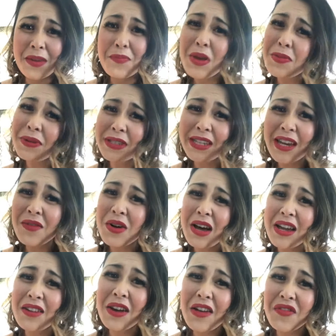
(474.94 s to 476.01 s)
people say,
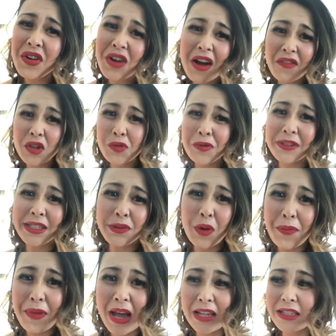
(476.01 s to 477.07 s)
well, I feel comfortable in
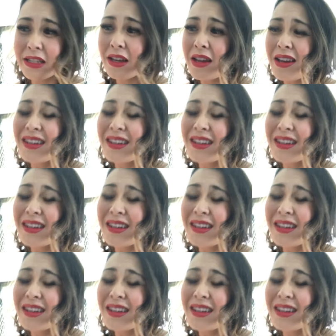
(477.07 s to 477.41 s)
sweatpants.